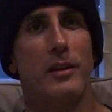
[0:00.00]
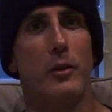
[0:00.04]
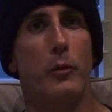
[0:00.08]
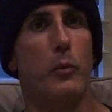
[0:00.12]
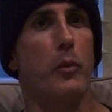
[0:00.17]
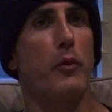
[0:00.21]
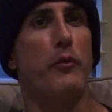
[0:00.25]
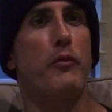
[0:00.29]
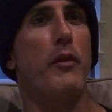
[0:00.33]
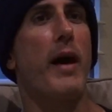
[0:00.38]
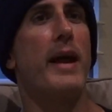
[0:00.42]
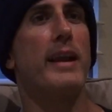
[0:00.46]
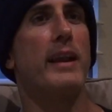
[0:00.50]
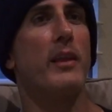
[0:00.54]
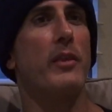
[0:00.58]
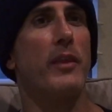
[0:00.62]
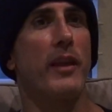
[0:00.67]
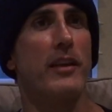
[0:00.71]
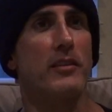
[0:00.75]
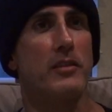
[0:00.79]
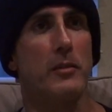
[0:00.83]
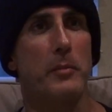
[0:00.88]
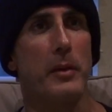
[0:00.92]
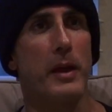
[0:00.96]
we're finding
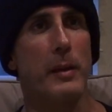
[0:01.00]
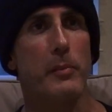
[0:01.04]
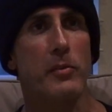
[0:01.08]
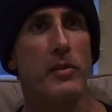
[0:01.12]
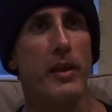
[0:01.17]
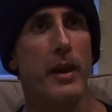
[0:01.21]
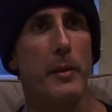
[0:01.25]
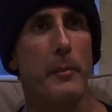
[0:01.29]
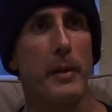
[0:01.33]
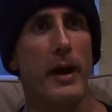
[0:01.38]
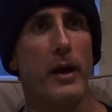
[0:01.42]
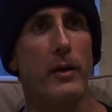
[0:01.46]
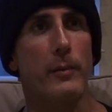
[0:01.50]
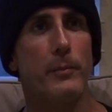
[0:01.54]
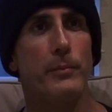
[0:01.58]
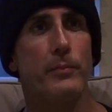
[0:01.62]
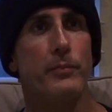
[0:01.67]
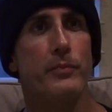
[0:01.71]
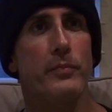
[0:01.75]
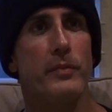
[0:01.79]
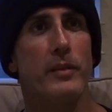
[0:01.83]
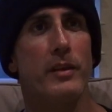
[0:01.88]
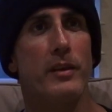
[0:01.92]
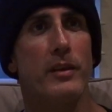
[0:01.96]
things to be upset about,
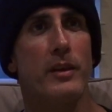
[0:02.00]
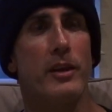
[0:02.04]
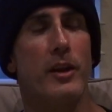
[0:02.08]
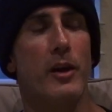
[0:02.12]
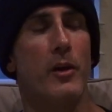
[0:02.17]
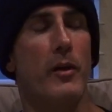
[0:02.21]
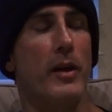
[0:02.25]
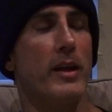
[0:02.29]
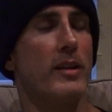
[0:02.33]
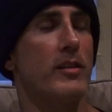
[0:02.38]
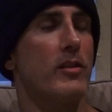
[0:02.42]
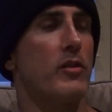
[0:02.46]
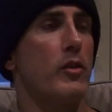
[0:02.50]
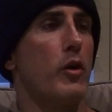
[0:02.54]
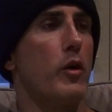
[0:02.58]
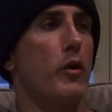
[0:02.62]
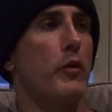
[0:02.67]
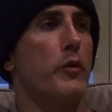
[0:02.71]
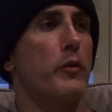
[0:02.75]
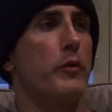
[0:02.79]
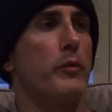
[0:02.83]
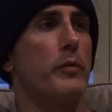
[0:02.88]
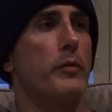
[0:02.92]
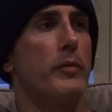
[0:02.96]
you know, and so,
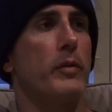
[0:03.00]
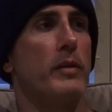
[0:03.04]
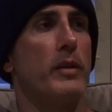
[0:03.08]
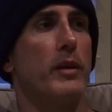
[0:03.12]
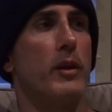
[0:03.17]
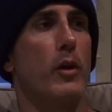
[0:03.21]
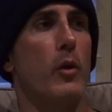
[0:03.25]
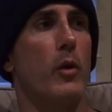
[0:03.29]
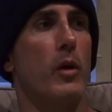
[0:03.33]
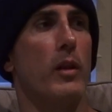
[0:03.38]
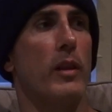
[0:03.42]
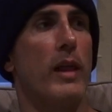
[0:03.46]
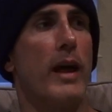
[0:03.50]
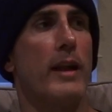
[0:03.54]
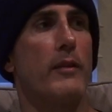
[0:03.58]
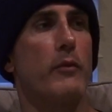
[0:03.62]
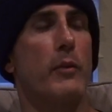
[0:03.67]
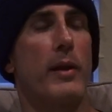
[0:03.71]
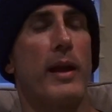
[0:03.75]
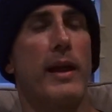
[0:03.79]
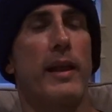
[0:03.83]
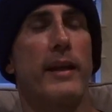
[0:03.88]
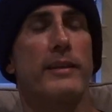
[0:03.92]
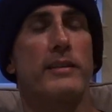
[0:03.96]
you know, a lot of
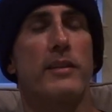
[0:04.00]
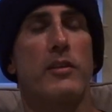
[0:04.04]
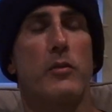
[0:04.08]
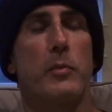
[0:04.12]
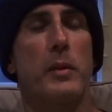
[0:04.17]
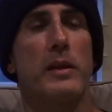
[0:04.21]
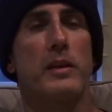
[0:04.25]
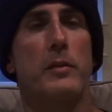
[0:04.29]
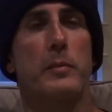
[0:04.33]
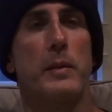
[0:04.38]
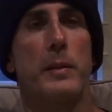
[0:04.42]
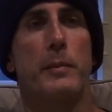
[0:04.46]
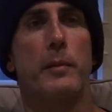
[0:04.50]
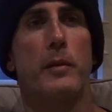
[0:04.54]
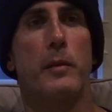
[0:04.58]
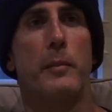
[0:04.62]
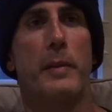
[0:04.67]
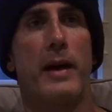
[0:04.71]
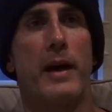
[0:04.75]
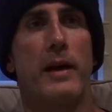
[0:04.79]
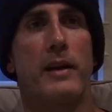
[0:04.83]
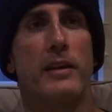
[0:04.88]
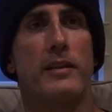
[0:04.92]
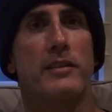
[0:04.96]
what I like to speak to people
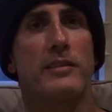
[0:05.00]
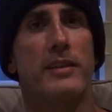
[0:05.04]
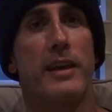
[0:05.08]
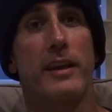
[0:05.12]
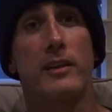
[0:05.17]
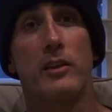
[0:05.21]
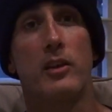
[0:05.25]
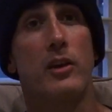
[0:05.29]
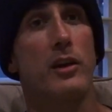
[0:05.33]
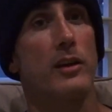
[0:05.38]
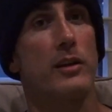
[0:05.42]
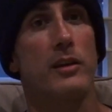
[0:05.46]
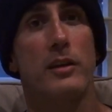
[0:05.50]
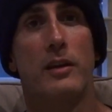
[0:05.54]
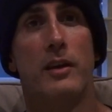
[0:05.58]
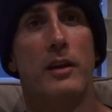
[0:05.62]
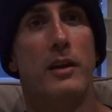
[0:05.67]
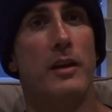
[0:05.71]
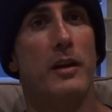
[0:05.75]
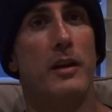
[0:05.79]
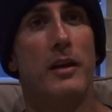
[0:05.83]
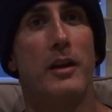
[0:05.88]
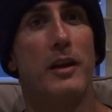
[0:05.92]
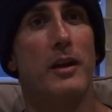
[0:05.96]
about is saying, look,
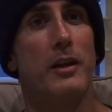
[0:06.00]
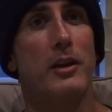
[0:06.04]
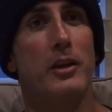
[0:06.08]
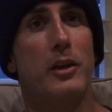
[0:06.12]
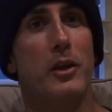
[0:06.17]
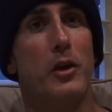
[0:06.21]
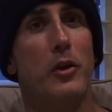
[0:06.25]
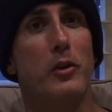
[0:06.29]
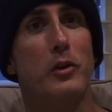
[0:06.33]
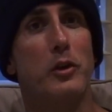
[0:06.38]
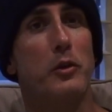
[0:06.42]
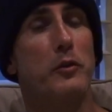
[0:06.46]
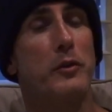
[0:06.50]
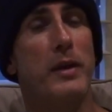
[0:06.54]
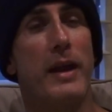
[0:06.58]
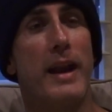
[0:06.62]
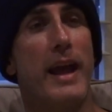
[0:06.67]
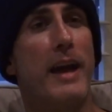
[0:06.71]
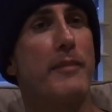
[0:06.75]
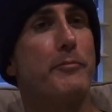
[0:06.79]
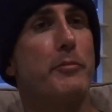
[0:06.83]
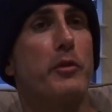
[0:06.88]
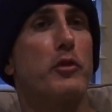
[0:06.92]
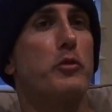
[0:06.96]
you know, you've got to
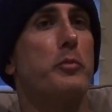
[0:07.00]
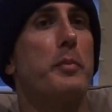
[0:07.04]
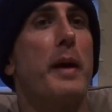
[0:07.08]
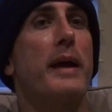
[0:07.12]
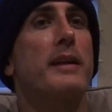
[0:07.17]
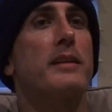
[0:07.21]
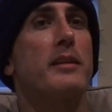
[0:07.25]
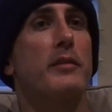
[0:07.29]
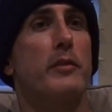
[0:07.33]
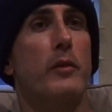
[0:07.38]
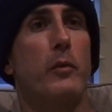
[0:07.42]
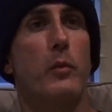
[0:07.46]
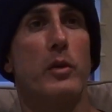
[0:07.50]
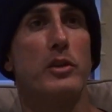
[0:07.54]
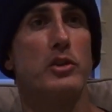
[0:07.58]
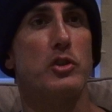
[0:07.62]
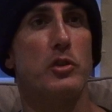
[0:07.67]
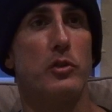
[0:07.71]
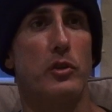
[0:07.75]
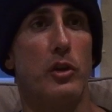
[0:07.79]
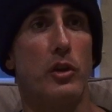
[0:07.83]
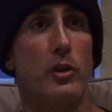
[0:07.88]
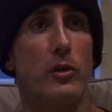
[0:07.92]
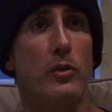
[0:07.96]
have perspective in what
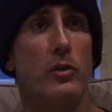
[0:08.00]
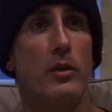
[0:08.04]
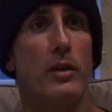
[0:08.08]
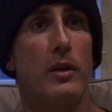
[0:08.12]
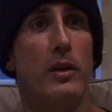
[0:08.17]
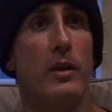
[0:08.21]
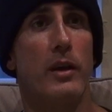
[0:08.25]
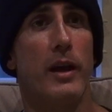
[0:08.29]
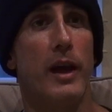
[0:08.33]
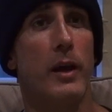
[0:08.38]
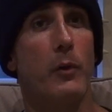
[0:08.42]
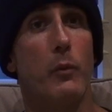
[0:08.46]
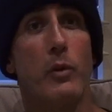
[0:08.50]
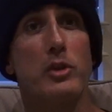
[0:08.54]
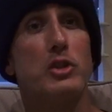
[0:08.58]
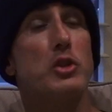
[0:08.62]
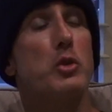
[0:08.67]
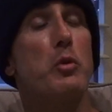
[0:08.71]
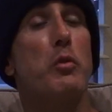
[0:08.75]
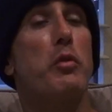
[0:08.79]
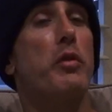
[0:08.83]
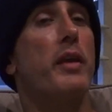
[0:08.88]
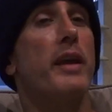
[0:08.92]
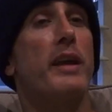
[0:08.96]
you do, and what
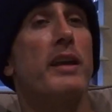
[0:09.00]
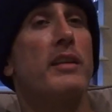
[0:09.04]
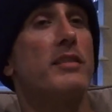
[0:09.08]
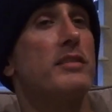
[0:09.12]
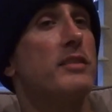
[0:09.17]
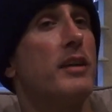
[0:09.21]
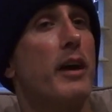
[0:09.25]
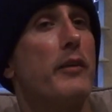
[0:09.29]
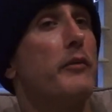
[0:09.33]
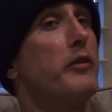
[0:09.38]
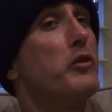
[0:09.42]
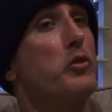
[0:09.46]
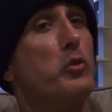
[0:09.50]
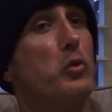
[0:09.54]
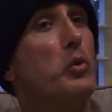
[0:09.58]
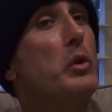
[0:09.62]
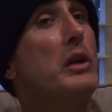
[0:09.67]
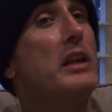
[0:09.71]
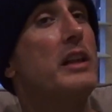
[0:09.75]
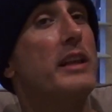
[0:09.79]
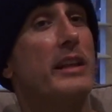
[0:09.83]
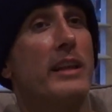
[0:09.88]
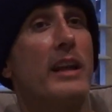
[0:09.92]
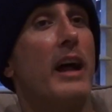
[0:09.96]
you think is tough is
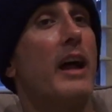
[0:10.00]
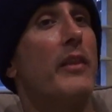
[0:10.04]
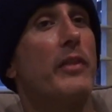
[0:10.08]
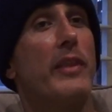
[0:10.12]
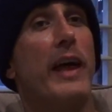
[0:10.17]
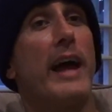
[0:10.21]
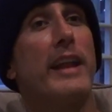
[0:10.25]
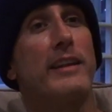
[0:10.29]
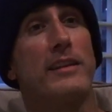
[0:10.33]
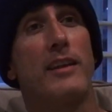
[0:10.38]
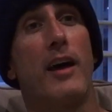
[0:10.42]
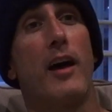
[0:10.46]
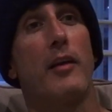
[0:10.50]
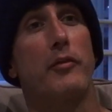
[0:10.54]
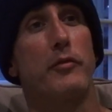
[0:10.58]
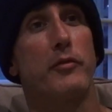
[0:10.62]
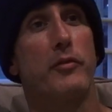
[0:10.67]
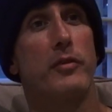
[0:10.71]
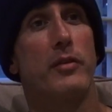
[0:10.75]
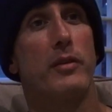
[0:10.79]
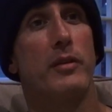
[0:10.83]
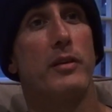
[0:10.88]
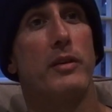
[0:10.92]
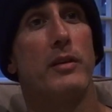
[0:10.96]
really not that
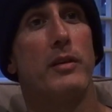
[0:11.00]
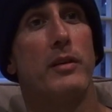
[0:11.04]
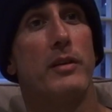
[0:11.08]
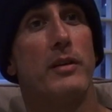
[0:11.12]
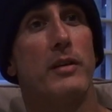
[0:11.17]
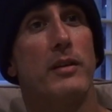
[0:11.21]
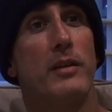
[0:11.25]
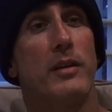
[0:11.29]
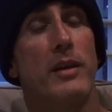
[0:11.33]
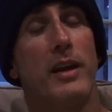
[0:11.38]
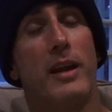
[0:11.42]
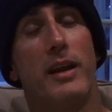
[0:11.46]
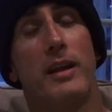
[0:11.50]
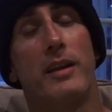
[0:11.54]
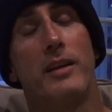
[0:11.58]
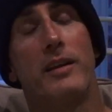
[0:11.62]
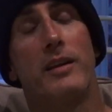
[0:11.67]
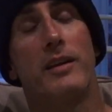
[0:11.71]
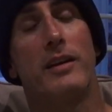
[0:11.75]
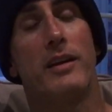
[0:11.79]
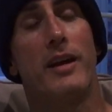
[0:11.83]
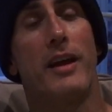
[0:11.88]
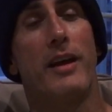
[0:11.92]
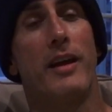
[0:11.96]
tough. And
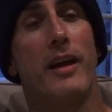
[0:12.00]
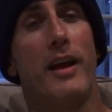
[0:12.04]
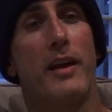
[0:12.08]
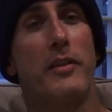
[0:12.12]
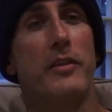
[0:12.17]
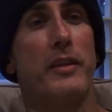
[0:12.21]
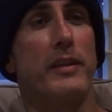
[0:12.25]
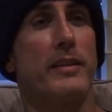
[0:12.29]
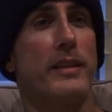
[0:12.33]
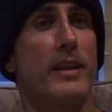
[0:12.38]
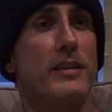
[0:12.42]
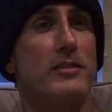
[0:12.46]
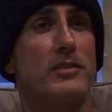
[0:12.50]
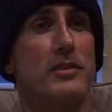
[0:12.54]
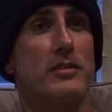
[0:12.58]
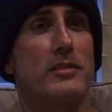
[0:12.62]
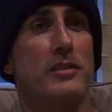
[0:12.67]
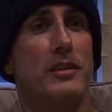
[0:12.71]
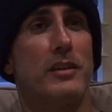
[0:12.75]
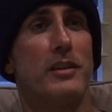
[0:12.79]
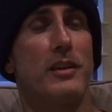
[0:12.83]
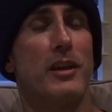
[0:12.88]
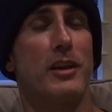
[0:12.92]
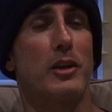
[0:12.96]
I think that's just
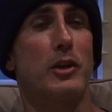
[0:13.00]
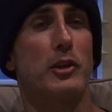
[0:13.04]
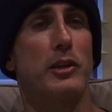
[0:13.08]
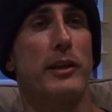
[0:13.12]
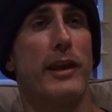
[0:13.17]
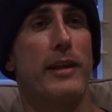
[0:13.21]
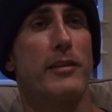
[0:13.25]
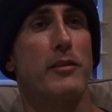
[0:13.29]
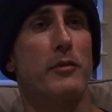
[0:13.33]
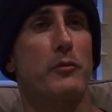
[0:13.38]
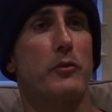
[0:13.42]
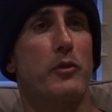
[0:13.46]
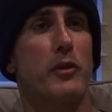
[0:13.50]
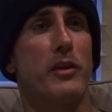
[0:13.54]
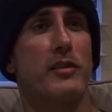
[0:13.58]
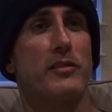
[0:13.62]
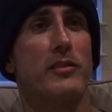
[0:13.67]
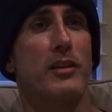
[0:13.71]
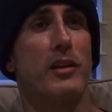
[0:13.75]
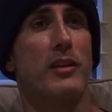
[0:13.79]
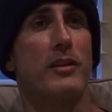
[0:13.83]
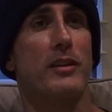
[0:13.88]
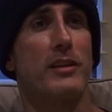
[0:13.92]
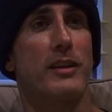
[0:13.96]
a good lesson for us
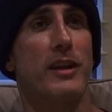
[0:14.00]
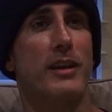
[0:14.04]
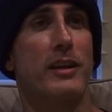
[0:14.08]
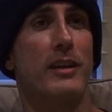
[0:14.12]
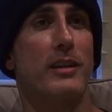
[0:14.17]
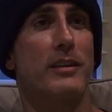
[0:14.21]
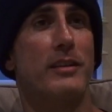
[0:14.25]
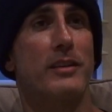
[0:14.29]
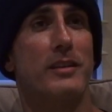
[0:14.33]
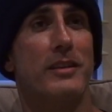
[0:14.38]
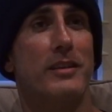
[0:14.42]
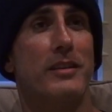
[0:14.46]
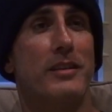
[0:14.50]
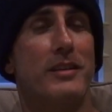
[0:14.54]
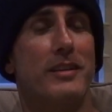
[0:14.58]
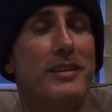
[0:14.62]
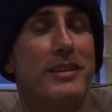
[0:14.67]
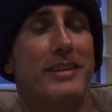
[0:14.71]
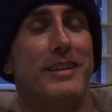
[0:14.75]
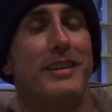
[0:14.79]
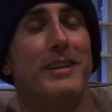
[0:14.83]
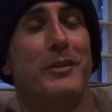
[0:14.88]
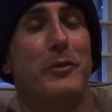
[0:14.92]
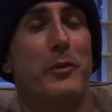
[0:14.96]
all to kind of
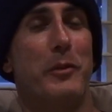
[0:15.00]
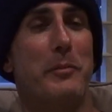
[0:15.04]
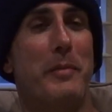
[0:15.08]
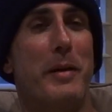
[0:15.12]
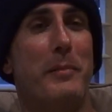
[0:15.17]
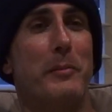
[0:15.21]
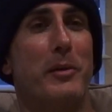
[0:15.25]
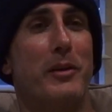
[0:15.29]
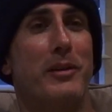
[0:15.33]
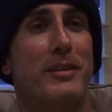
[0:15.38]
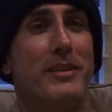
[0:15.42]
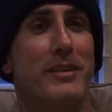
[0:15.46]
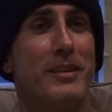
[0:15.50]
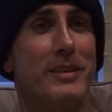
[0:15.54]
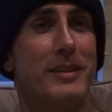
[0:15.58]
remember.